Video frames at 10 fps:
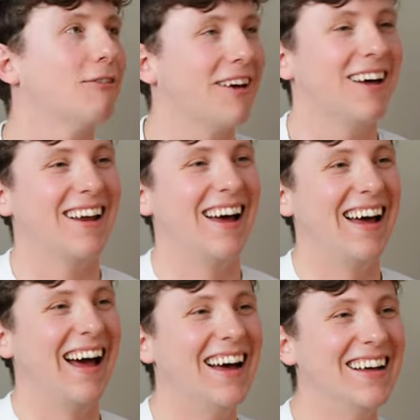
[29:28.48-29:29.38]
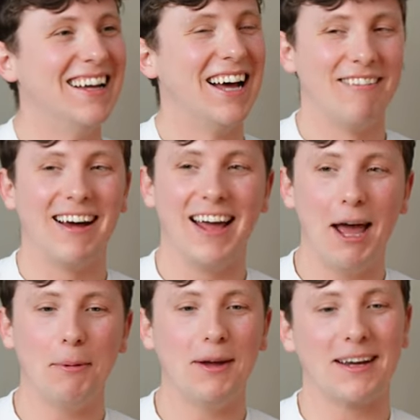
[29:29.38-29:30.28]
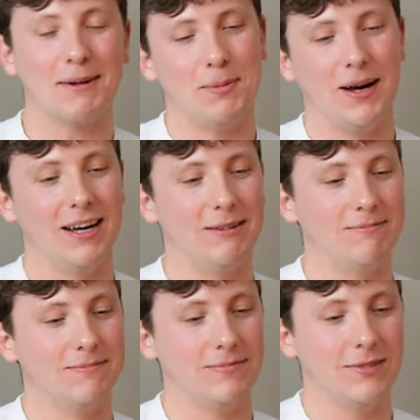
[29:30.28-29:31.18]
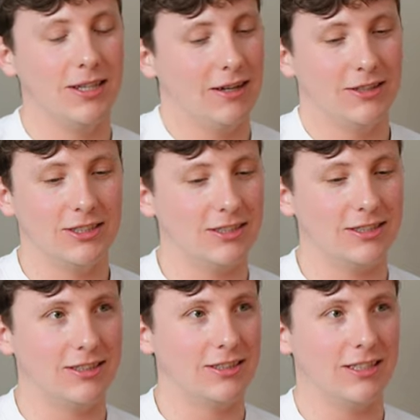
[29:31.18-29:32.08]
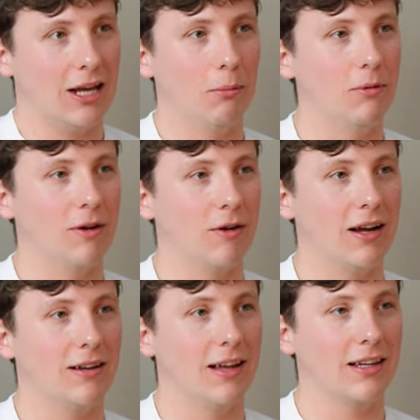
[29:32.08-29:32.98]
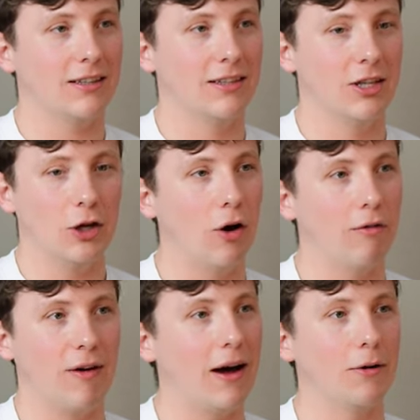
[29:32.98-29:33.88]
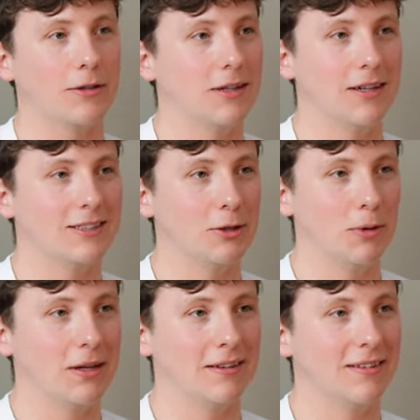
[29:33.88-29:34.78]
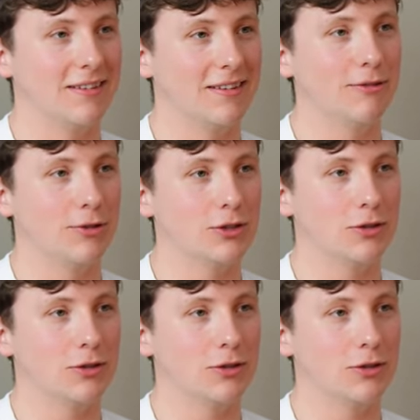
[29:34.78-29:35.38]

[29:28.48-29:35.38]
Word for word: Yeah. I'm like, epic. But you know, you just get on with it, right? Like you got a foul to win. Yeah, 100%.